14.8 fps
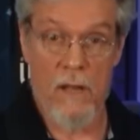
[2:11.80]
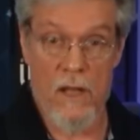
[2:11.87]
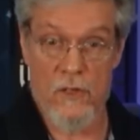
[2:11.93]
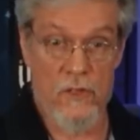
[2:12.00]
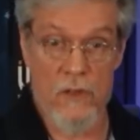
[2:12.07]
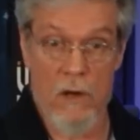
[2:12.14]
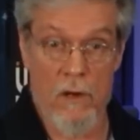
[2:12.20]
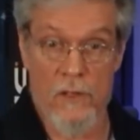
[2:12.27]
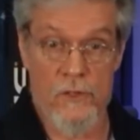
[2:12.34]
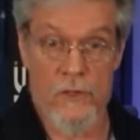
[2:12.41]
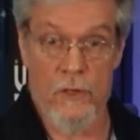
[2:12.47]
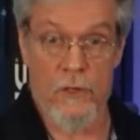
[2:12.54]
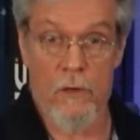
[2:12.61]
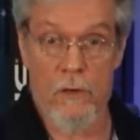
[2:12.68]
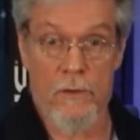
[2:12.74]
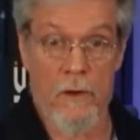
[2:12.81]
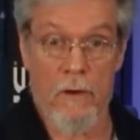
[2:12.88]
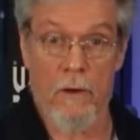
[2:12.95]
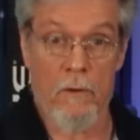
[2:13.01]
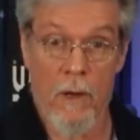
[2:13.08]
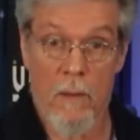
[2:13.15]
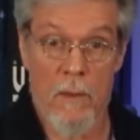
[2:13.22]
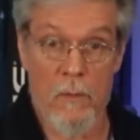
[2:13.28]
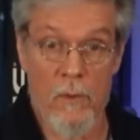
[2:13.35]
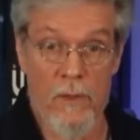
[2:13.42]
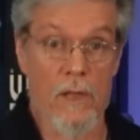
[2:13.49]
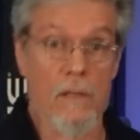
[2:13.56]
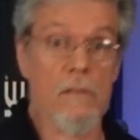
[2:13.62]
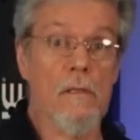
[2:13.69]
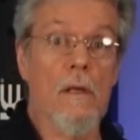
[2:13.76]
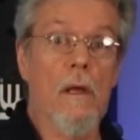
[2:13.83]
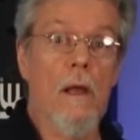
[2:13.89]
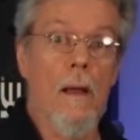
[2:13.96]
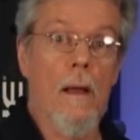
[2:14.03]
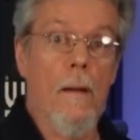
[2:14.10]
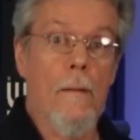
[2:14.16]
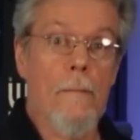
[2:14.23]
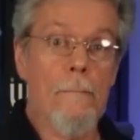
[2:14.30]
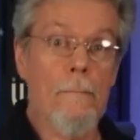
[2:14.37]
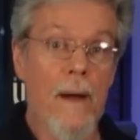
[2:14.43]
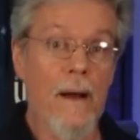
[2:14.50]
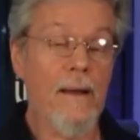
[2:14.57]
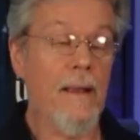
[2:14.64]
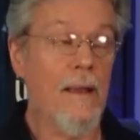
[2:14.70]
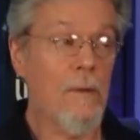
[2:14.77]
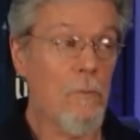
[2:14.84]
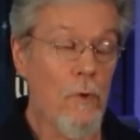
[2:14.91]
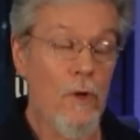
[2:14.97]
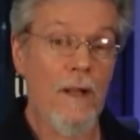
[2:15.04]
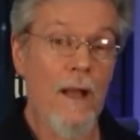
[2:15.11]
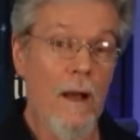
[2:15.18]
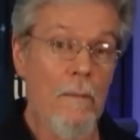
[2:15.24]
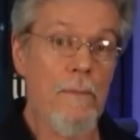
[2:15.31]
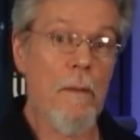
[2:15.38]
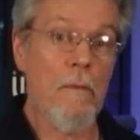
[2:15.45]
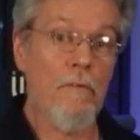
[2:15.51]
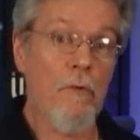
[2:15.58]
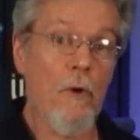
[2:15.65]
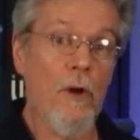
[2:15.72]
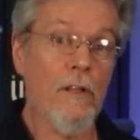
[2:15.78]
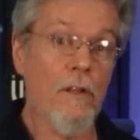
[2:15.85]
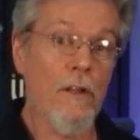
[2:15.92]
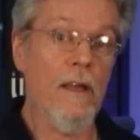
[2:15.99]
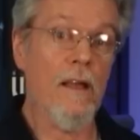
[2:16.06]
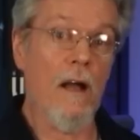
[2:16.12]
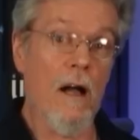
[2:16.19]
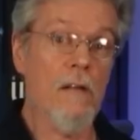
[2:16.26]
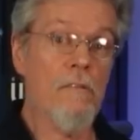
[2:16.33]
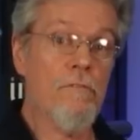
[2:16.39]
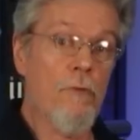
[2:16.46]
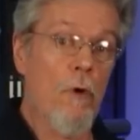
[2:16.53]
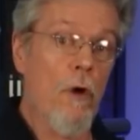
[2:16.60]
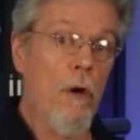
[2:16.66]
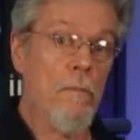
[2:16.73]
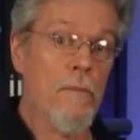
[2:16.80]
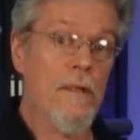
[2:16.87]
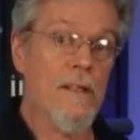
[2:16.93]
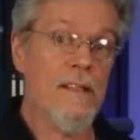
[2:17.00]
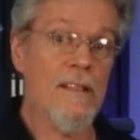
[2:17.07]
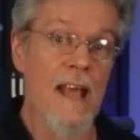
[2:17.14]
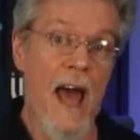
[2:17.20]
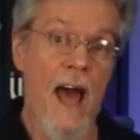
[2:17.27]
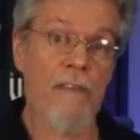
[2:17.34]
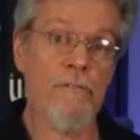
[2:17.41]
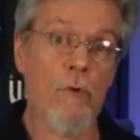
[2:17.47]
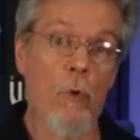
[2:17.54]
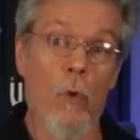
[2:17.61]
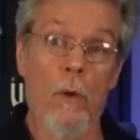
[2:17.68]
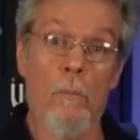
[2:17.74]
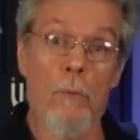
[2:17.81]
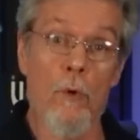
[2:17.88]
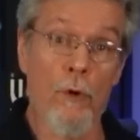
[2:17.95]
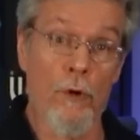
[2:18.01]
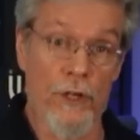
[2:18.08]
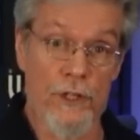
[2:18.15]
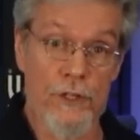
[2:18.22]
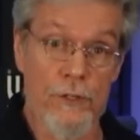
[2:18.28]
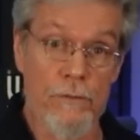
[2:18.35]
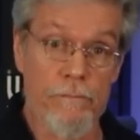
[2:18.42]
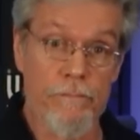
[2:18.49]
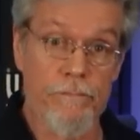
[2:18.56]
necessarily secure their agreement with us, but it would help them avoid looking uninformed, daft, or boorish.